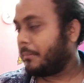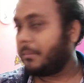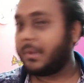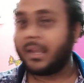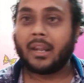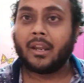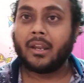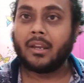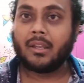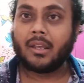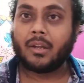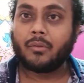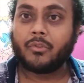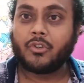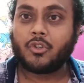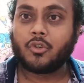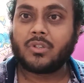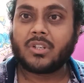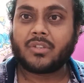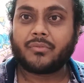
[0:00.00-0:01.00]
Being an Indian, we
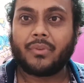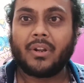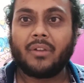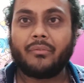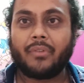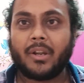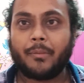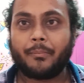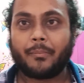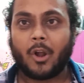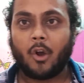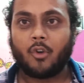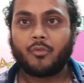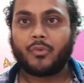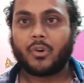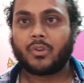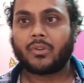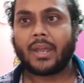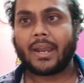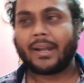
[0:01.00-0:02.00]
should just feel very proud
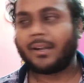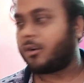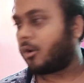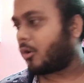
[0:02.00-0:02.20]
for that.